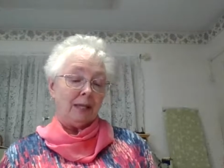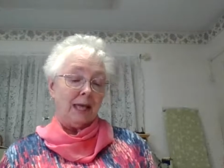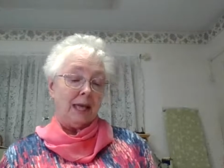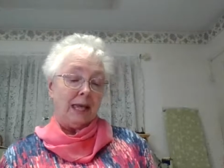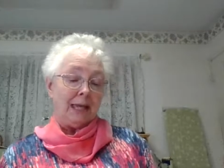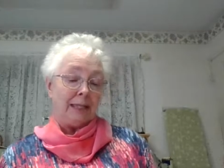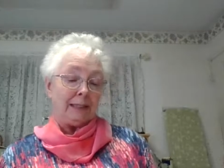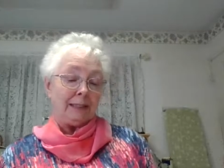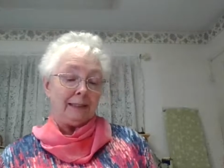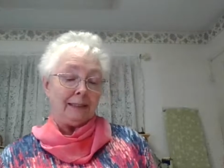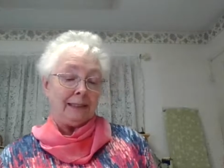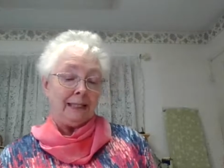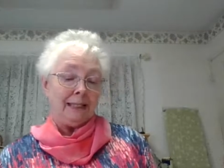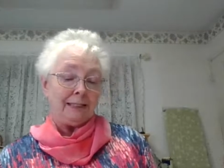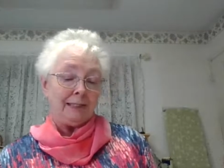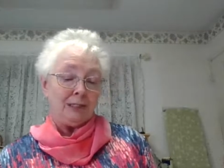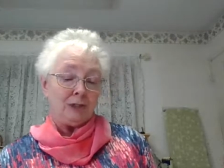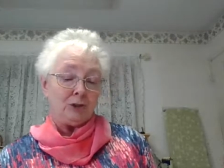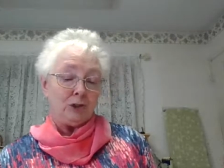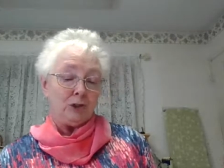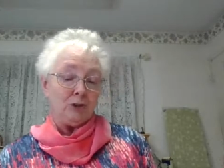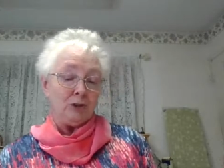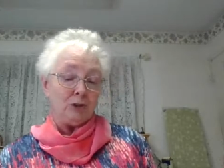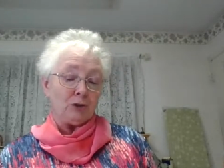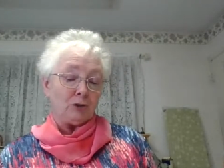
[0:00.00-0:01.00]
Aunt
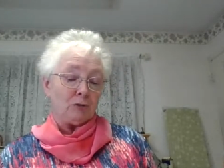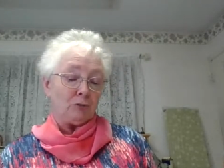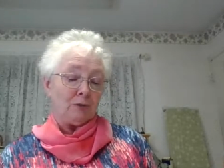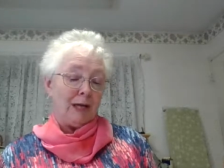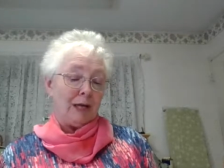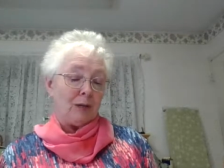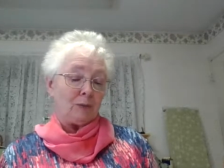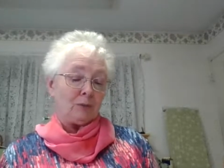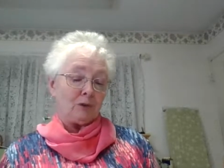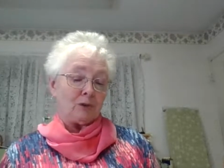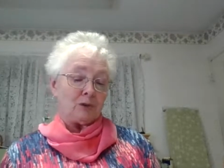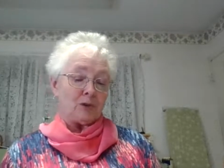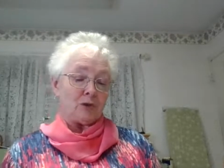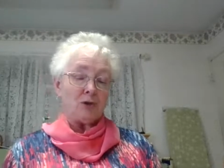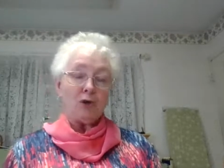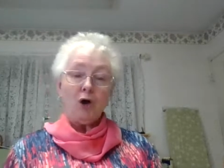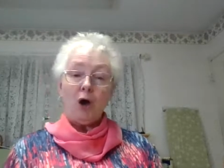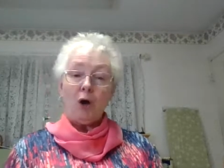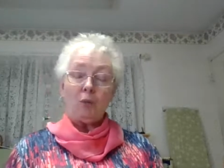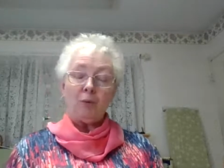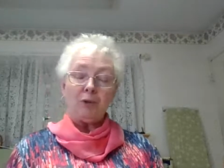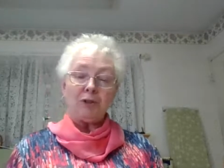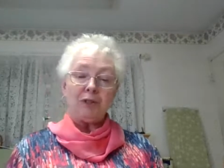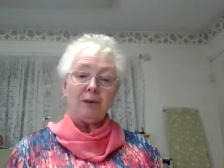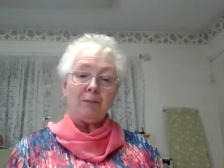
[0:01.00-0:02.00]
Letty turned around and
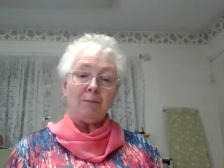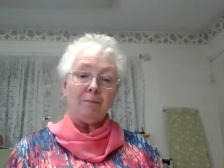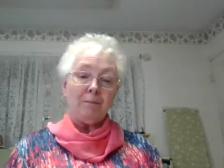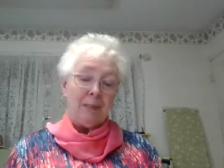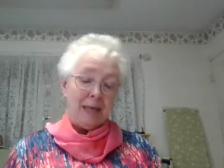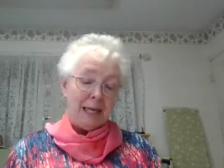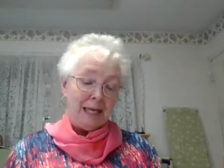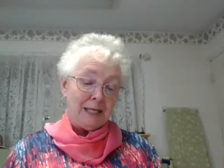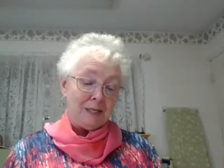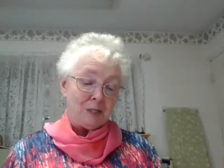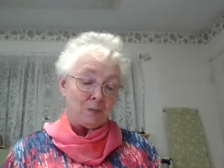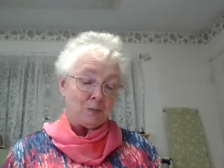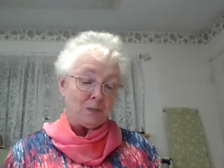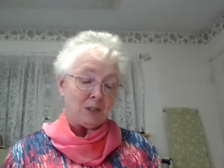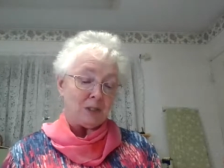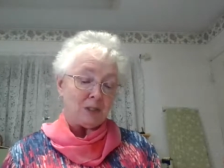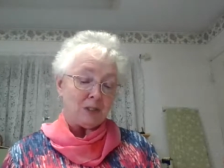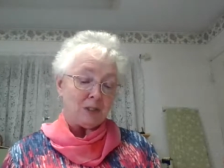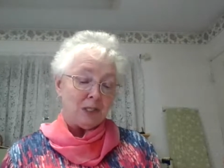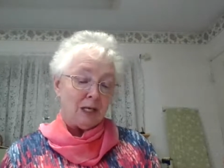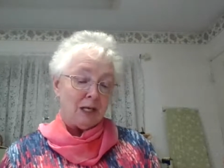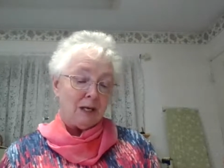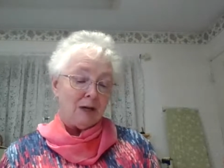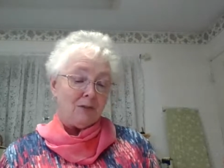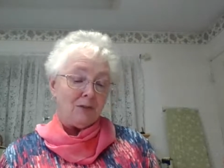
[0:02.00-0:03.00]
saw with
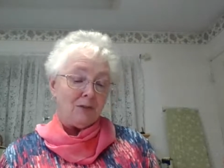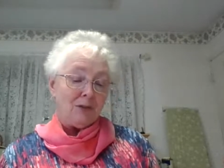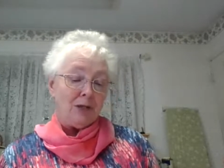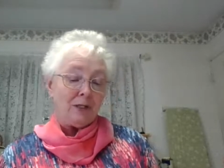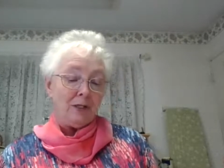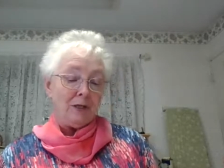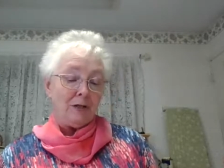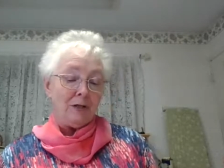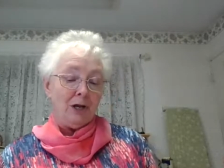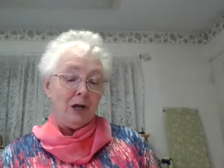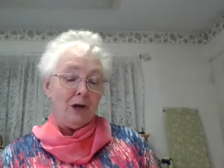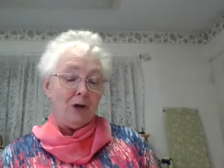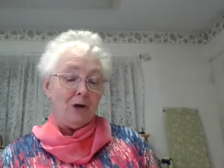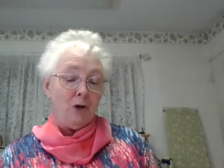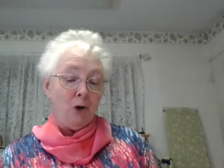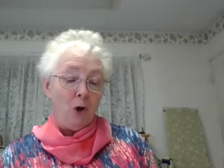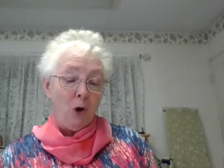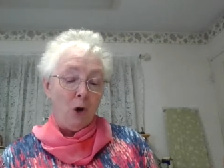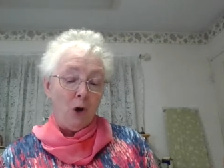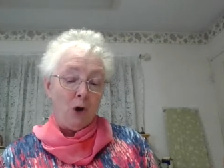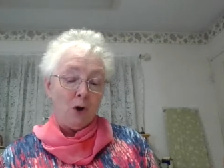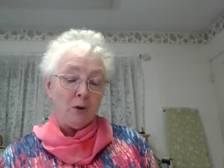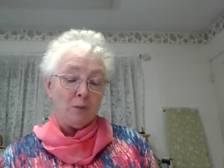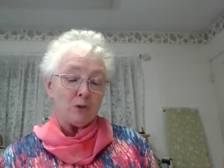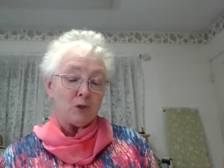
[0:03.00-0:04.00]
amazement that an
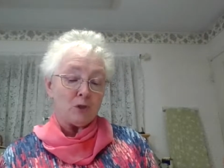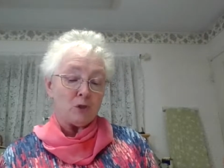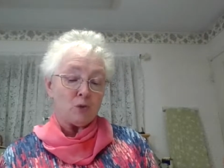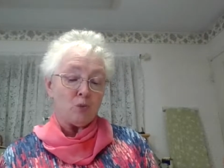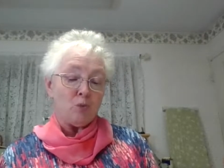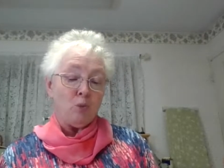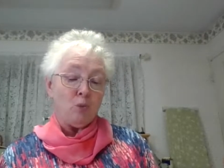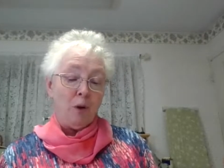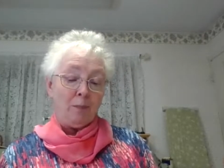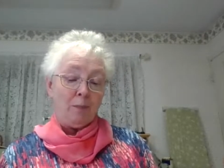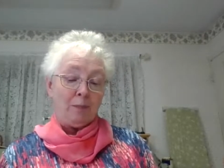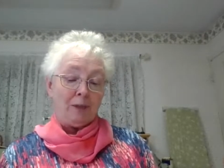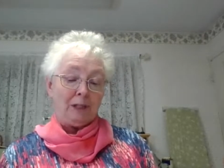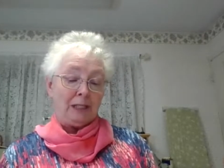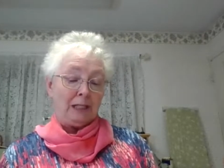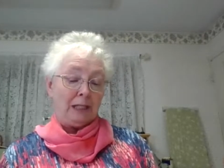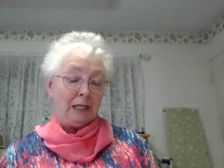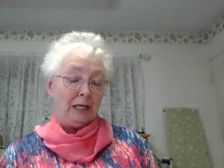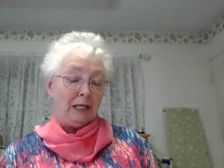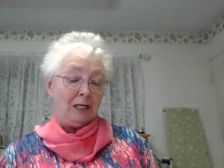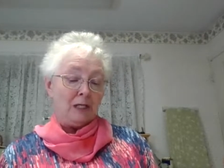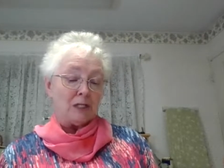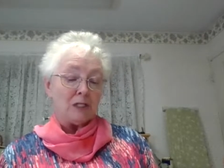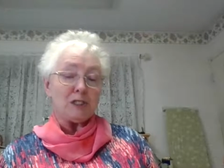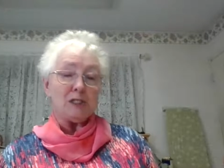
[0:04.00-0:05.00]
enormous
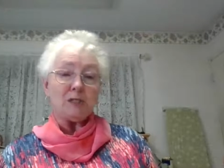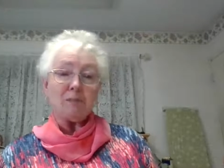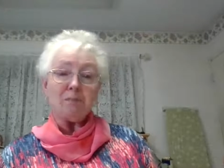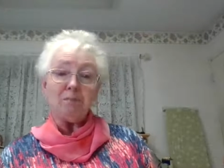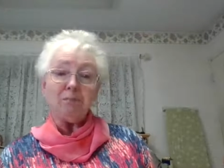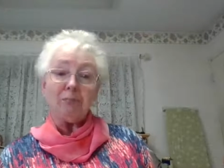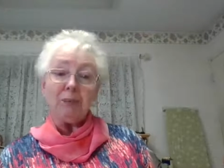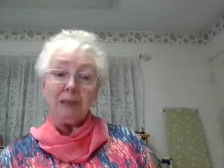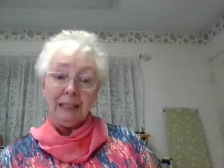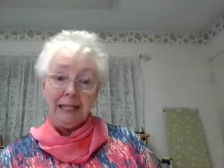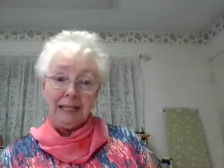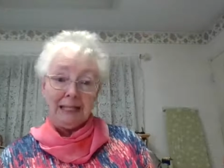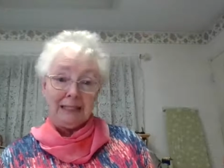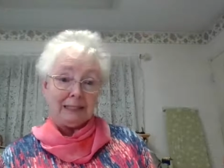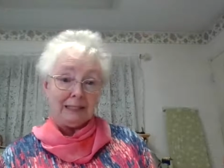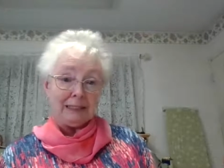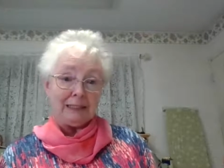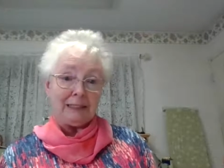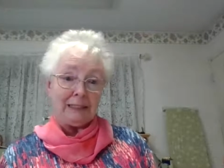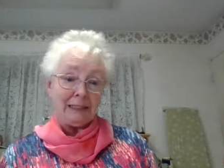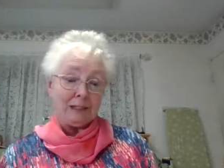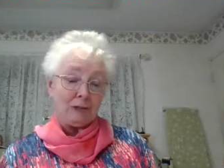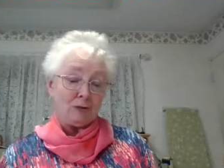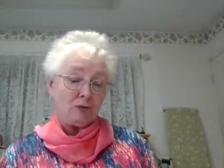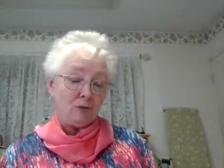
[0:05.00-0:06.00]
woman,
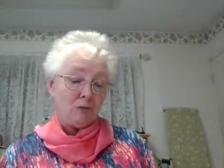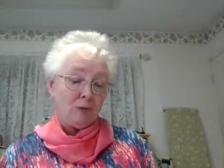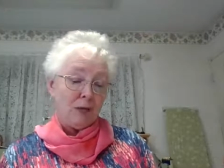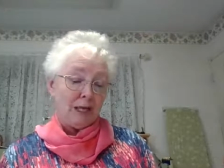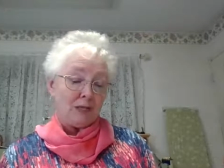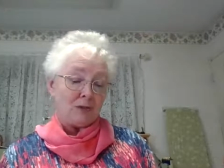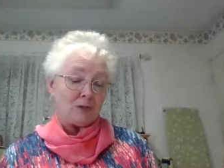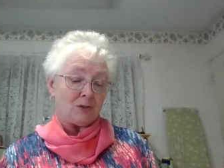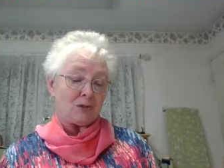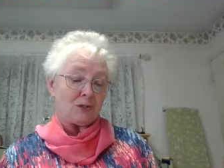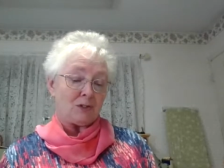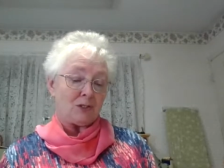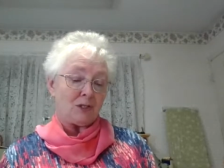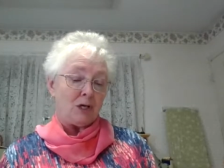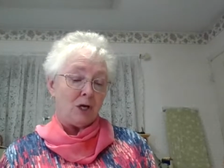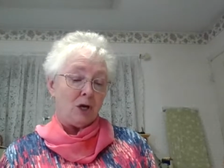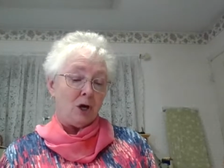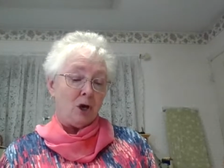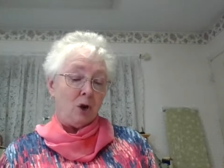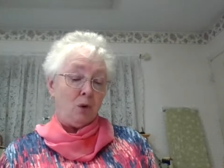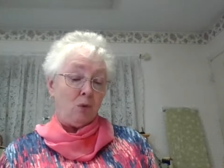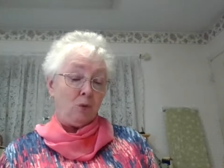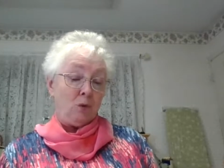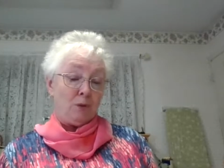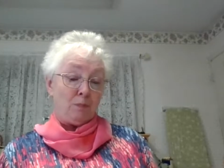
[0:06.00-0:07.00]
splendidly dressed,
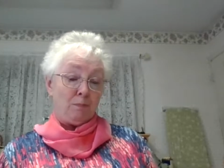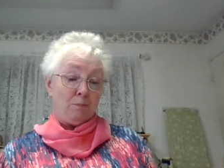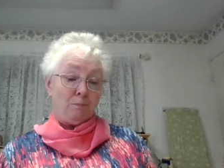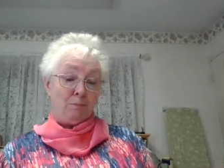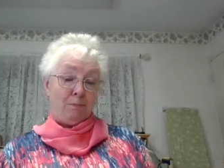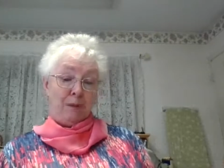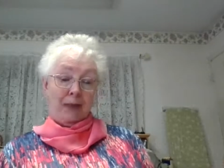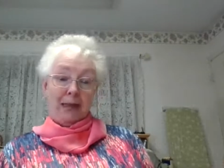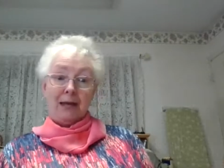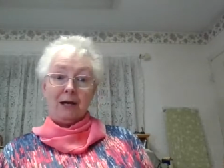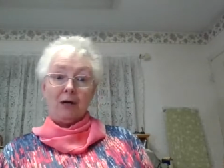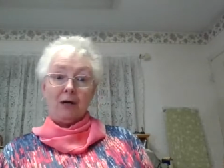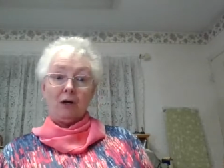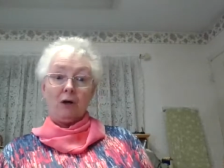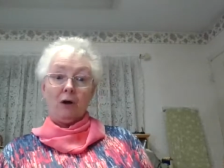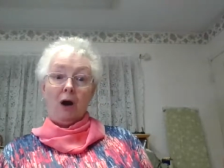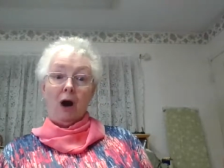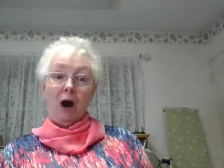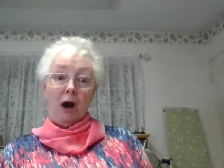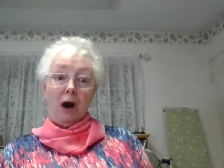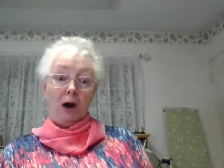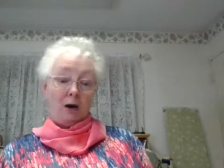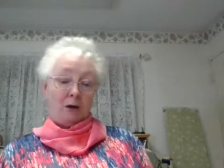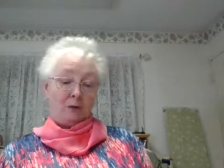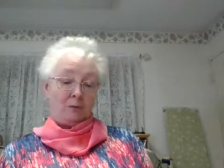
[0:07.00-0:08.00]
with bare
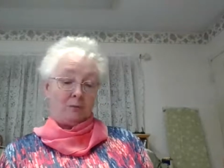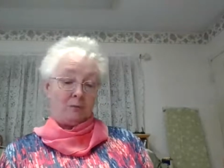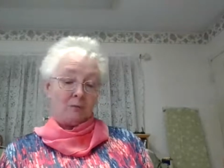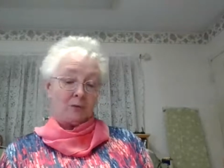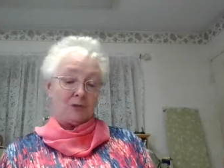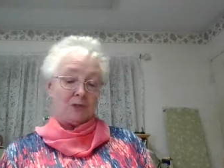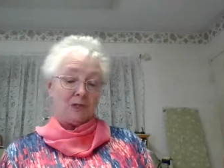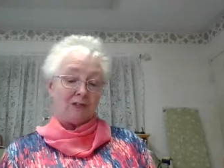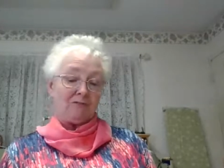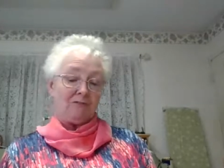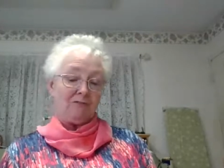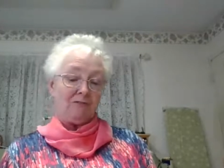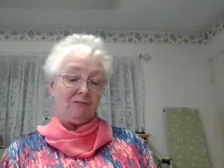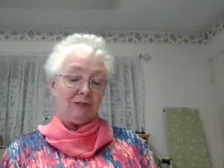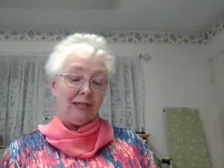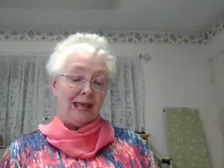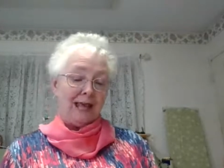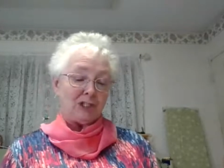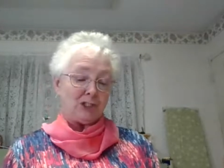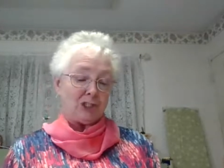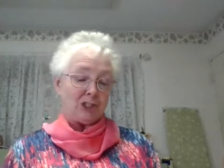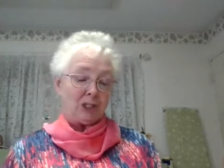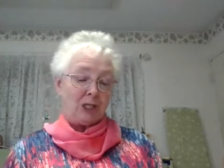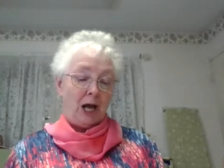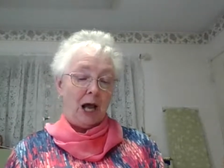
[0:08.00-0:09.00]
arms and
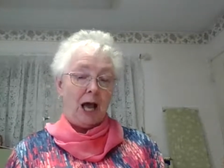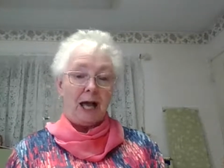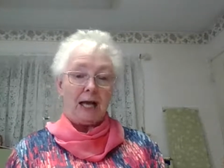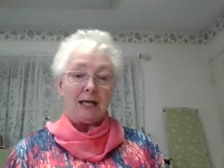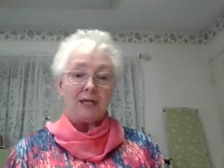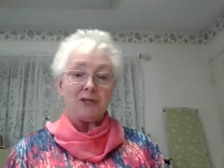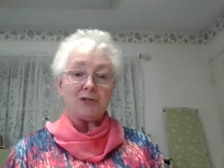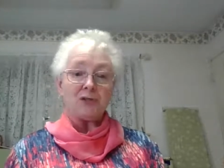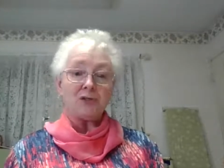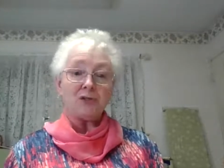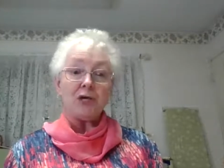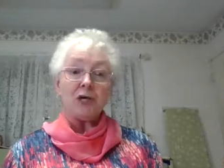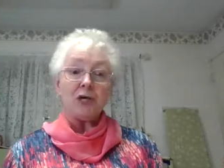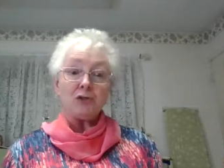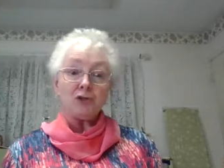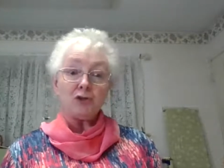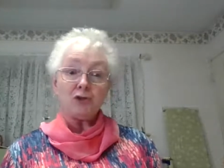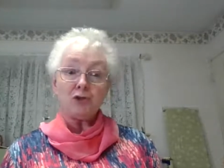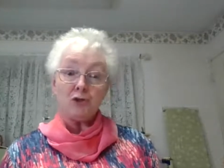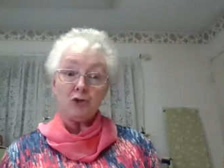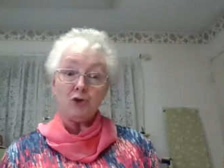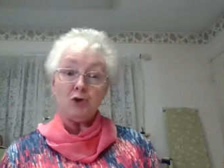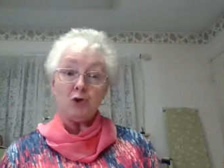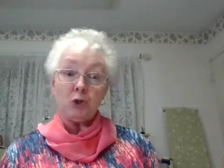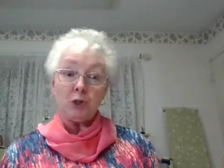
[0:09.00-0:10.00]
flashing eyes,
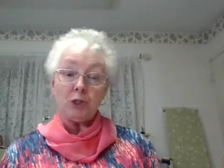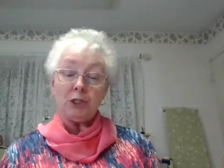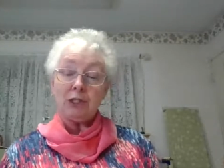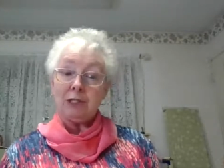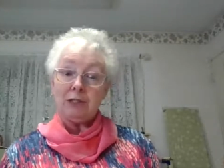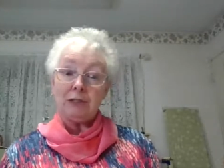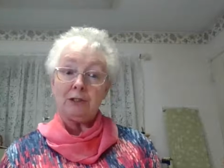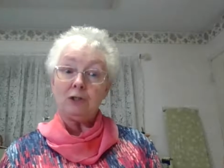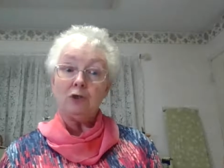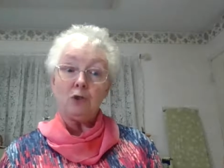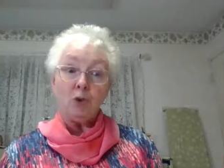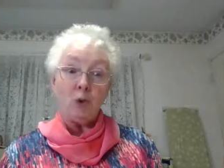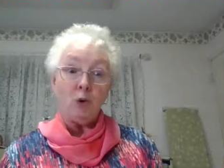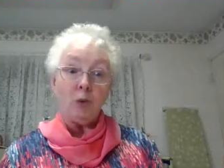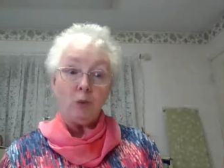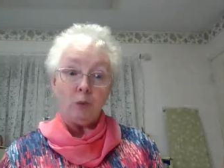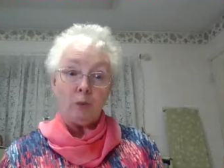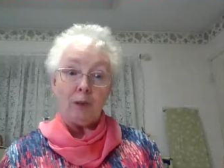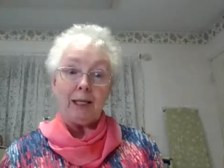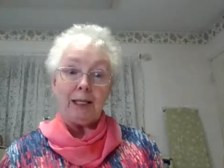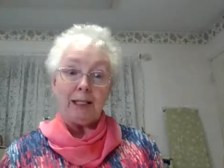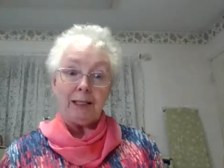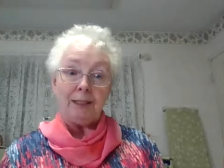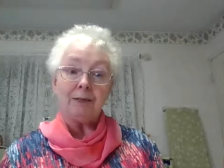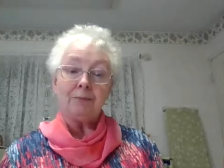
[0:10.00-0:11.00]
stood in the
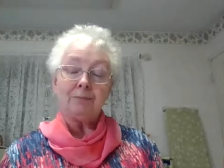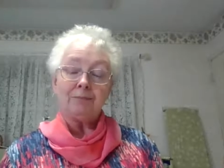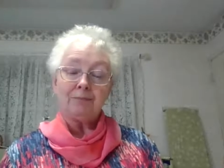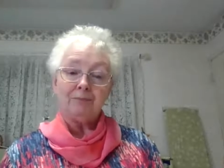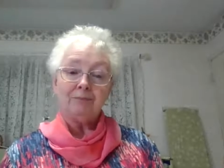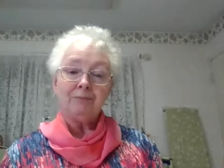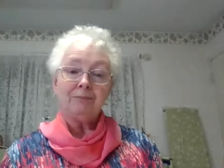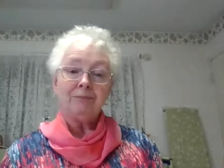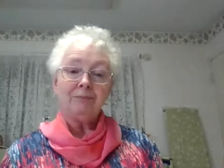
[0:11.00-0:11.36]
doorway.